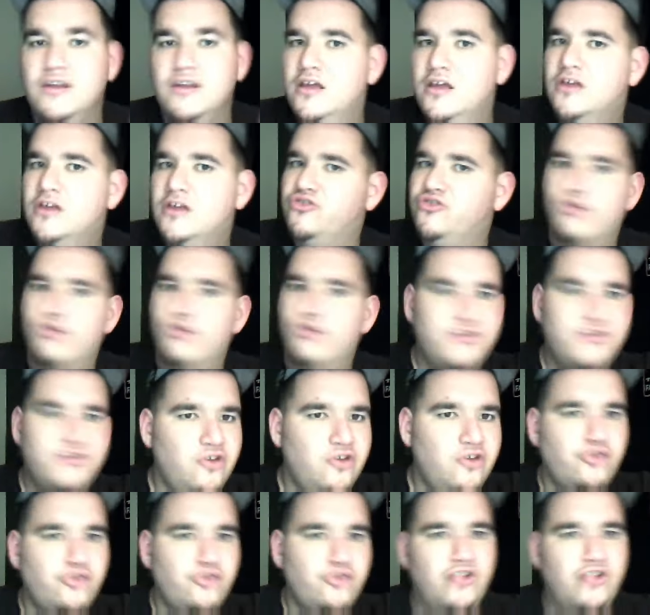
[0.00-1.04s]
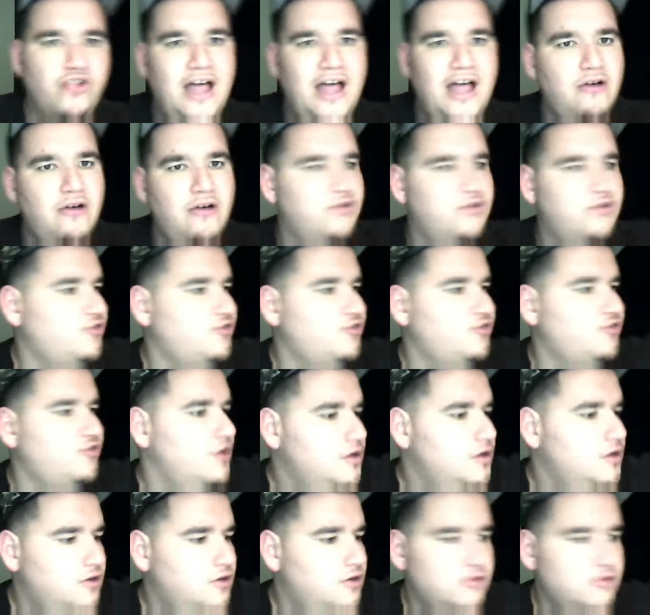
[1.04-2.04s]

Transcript: enjoying social hour, just, you know,